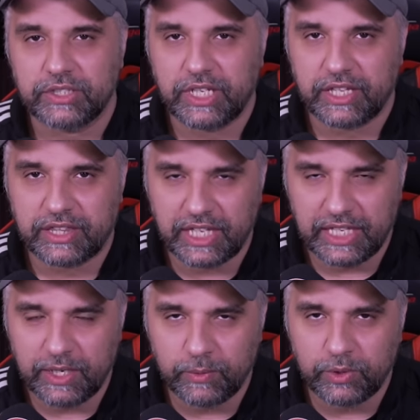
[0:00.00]
Do you
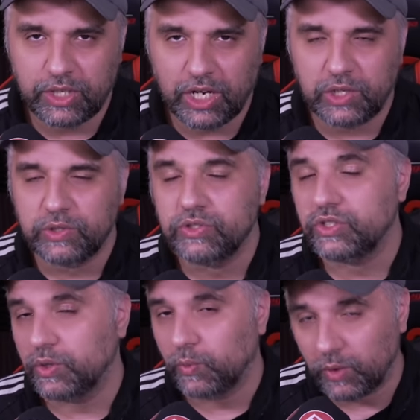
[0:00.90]
think it will go?
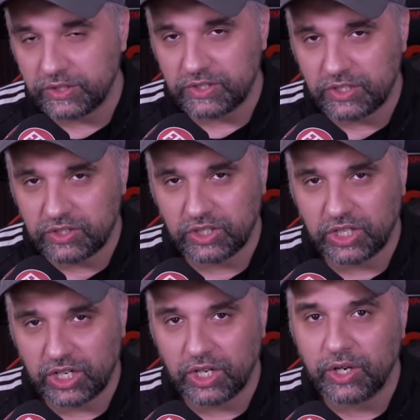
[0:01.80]
Do you want it to
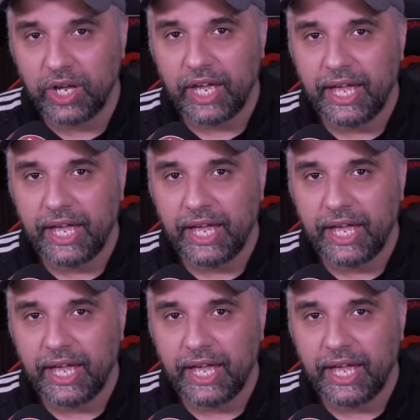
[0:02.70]
go?